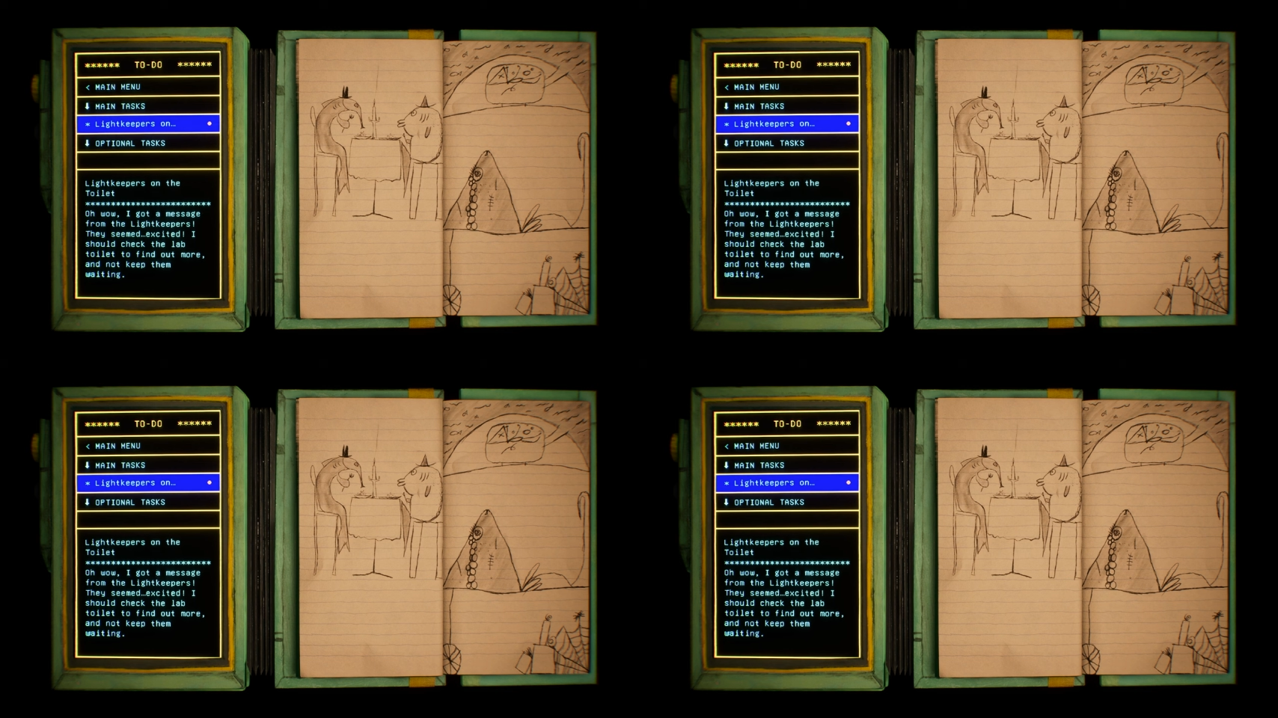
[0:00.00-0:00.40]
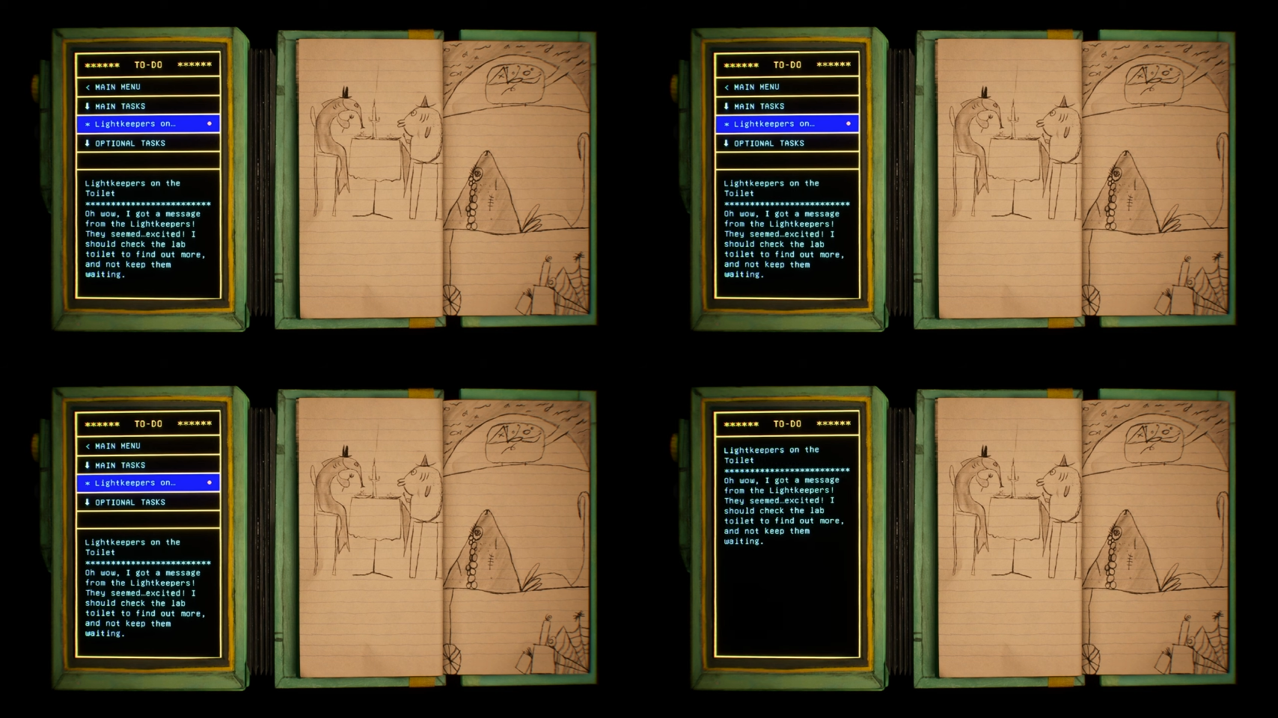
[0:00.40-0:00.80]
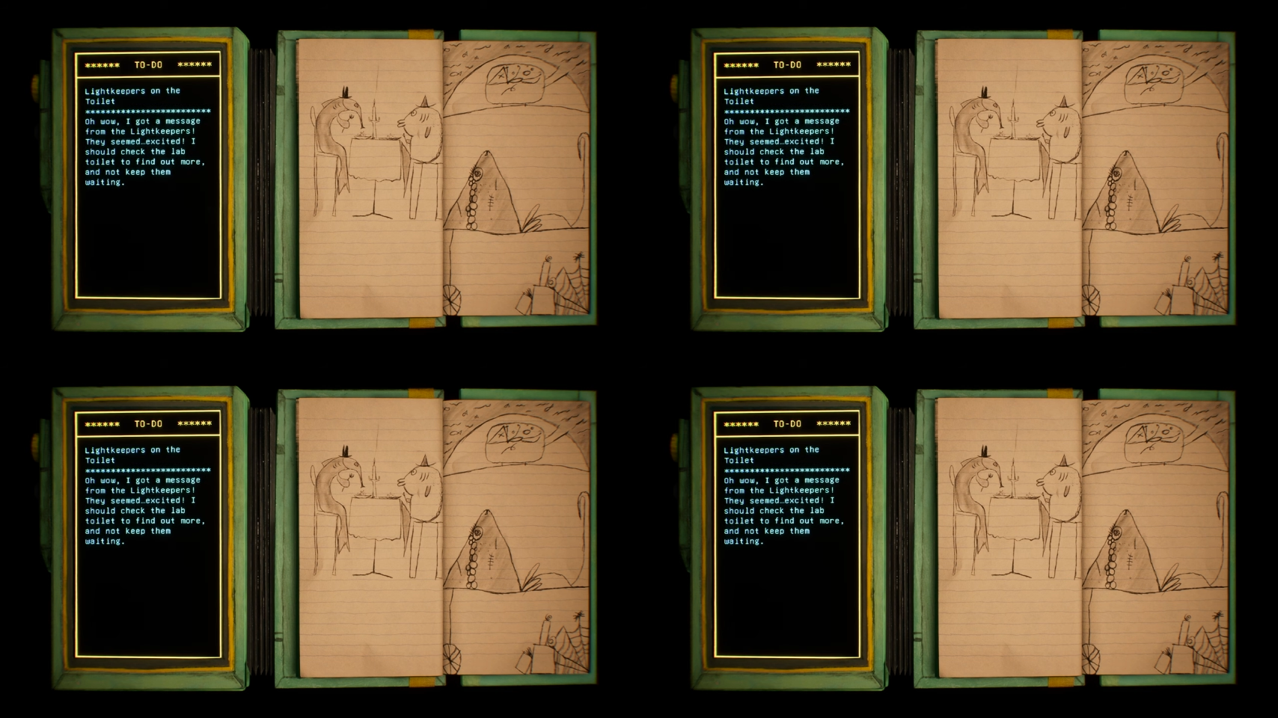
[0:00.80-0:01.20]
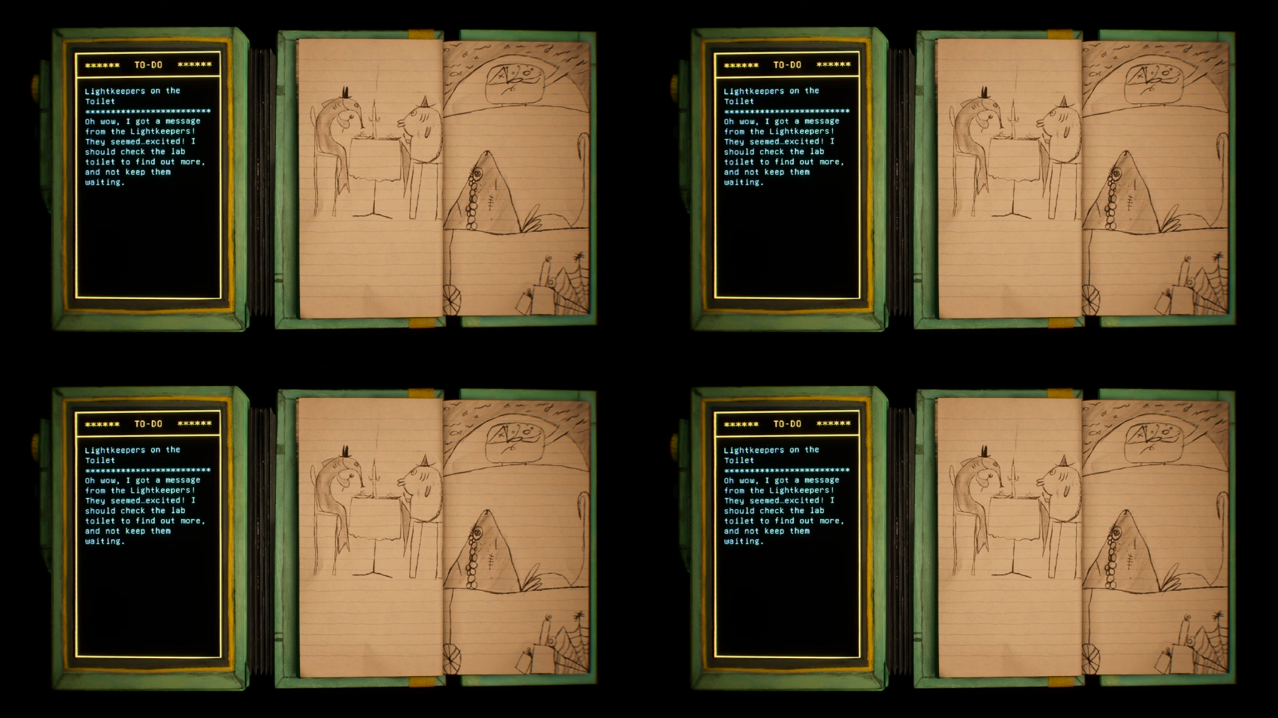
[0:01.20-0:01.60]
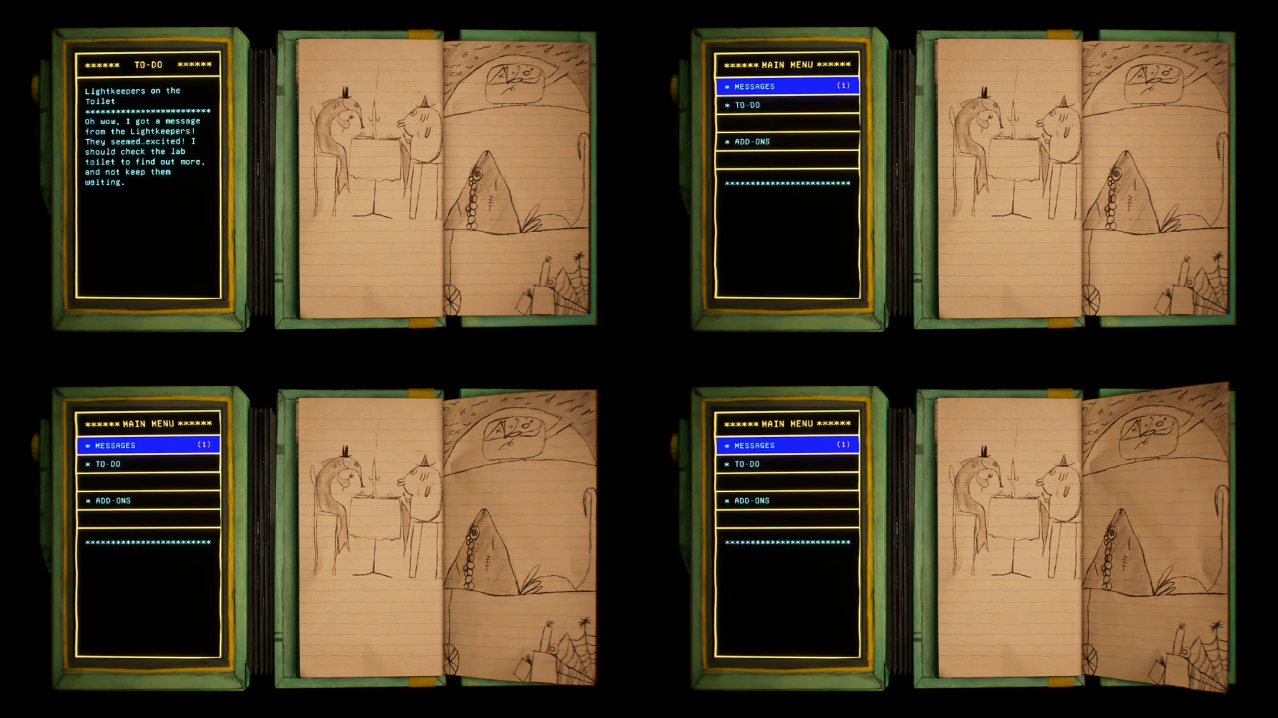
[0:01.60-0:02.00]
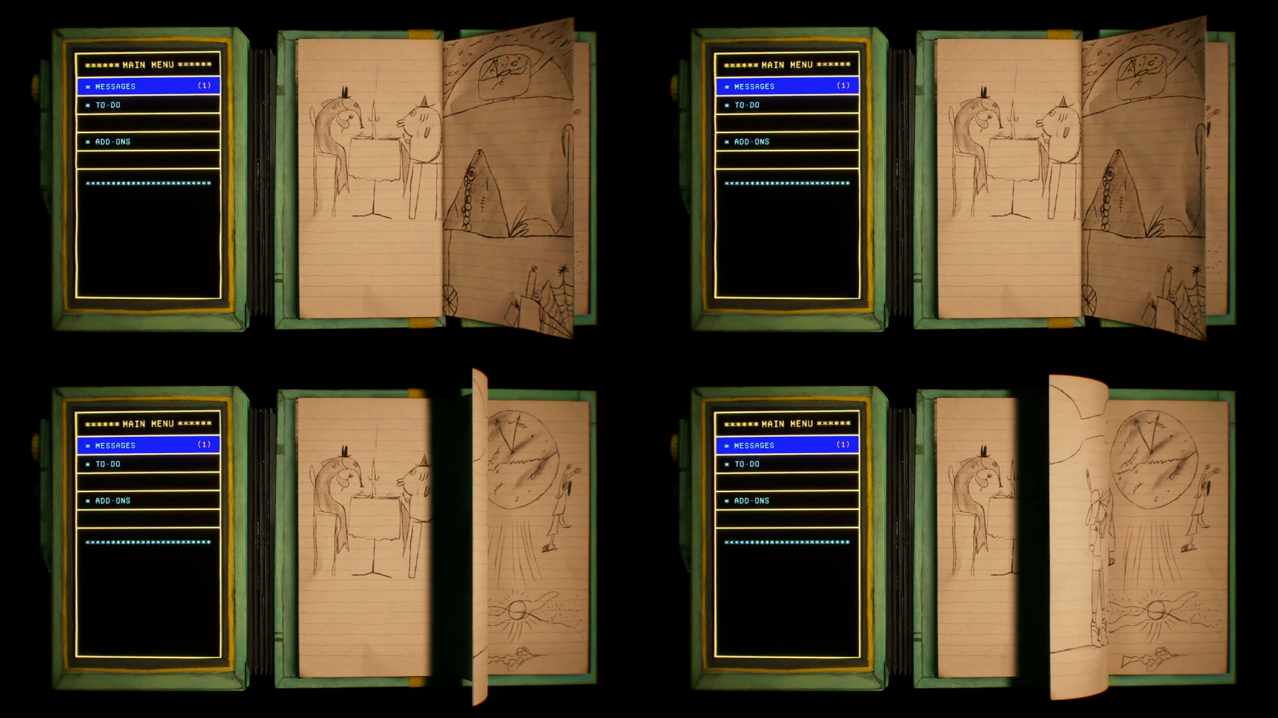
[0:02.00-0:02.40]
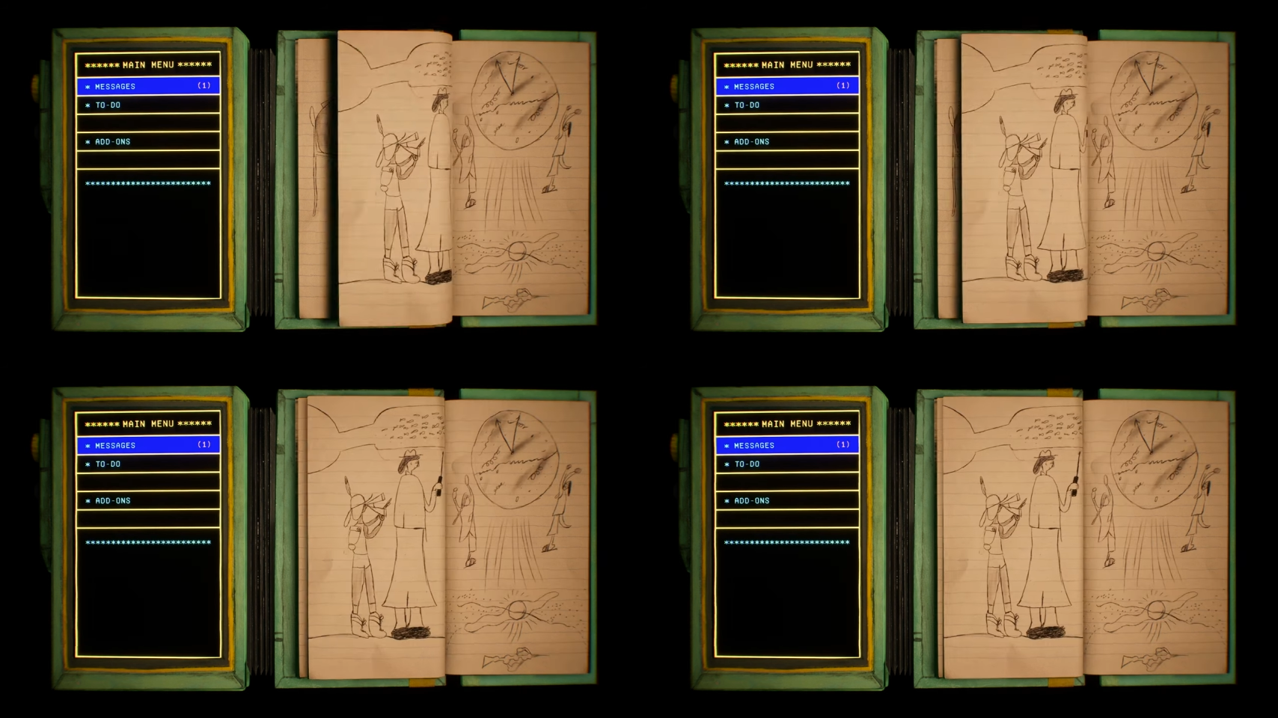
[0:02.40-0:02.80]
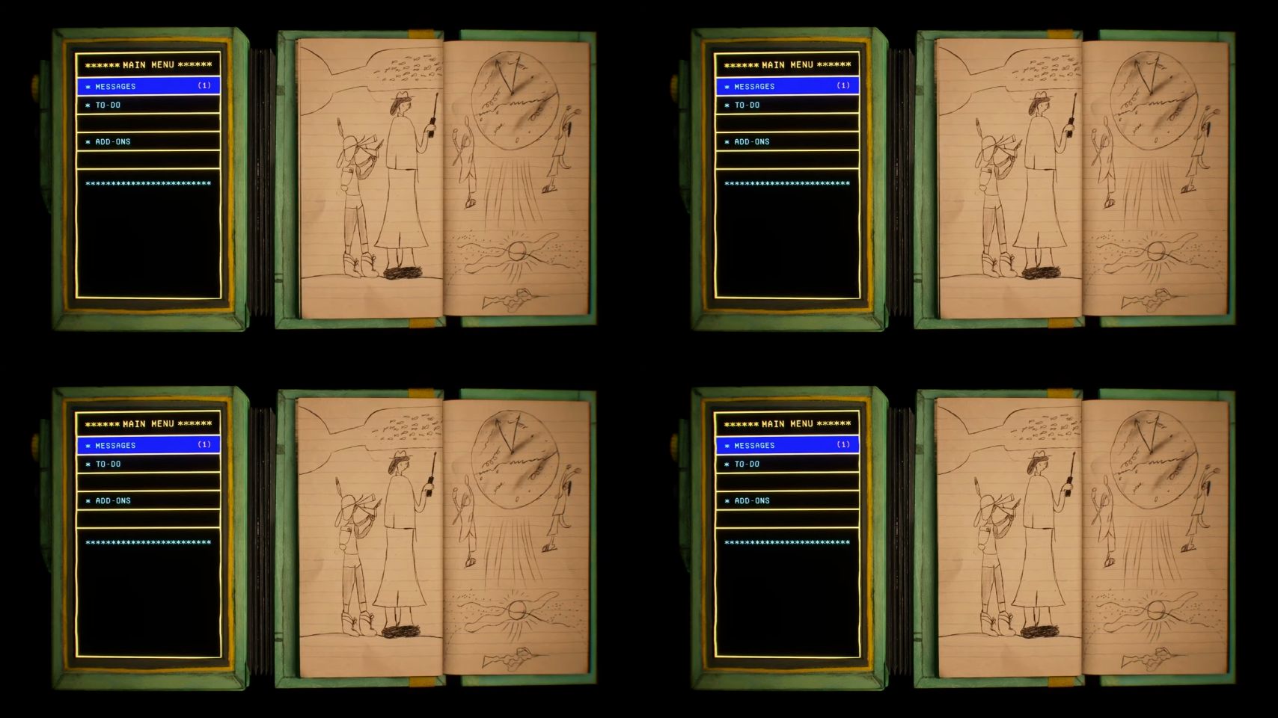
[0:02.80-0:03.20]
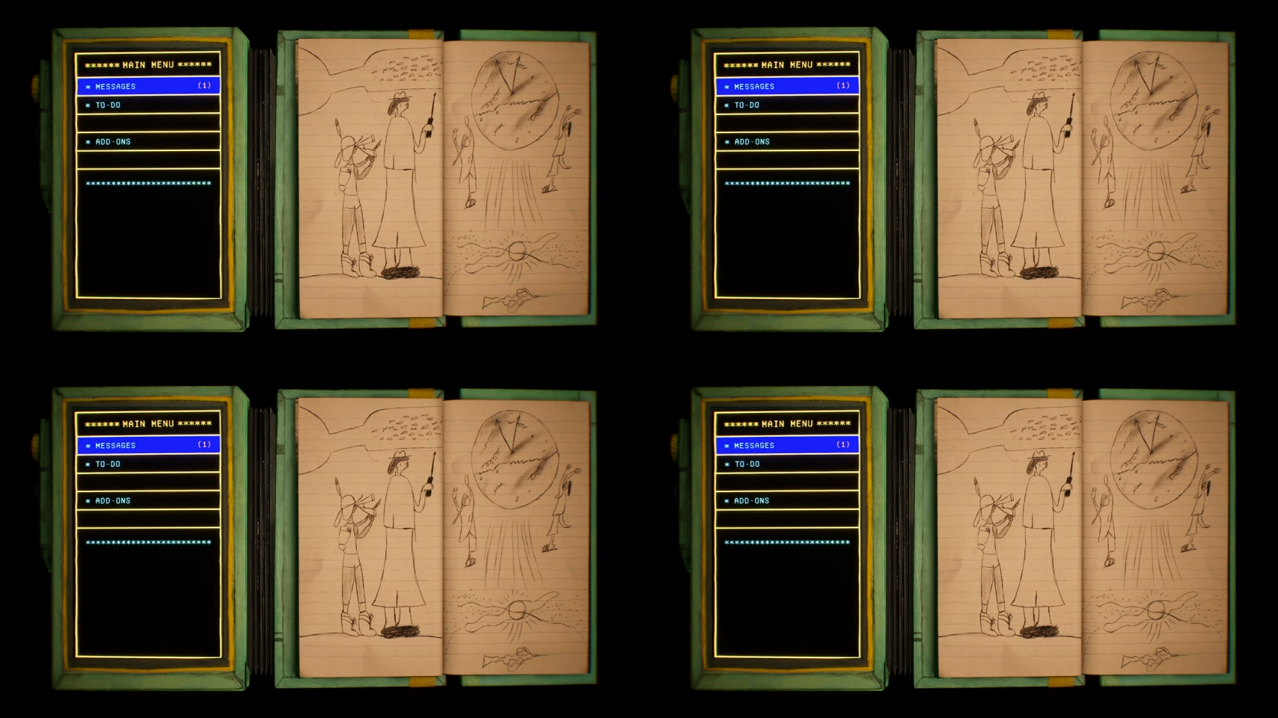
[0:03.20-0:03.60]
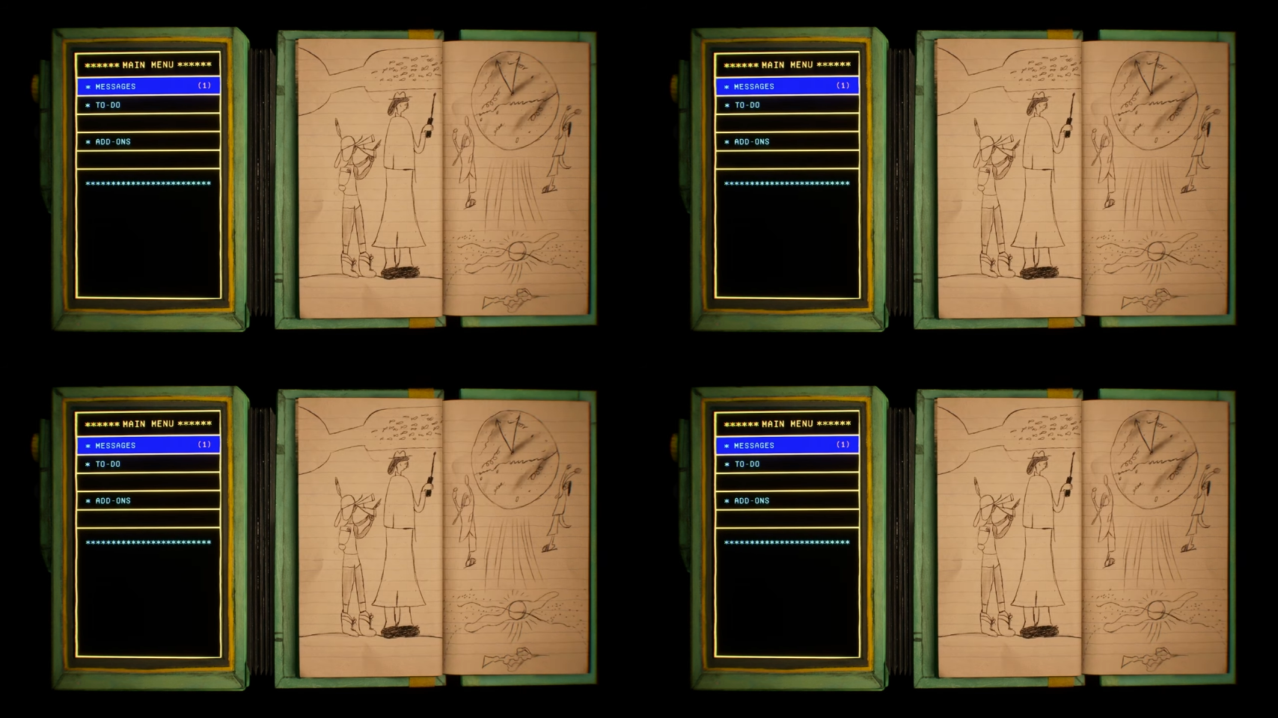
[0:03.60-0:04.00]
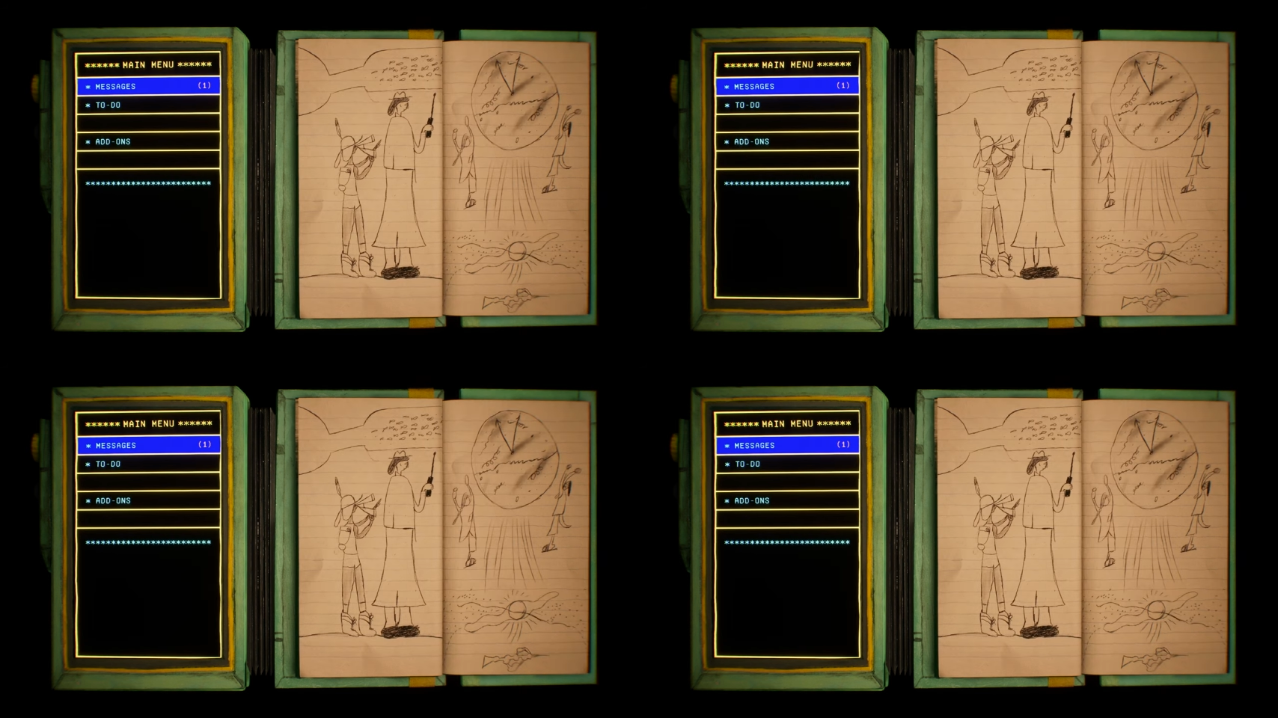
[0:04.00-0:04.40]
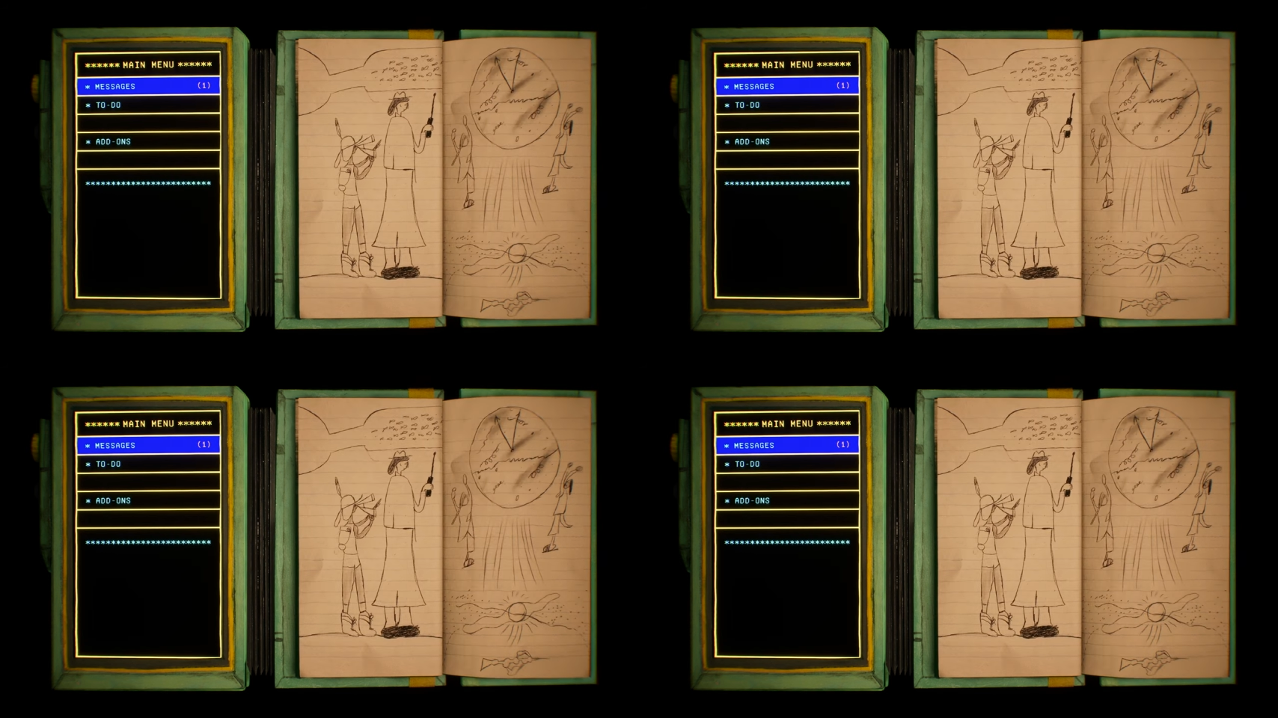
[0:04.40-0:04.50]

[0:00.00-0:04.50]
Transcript: Nobody's mouth can be seen.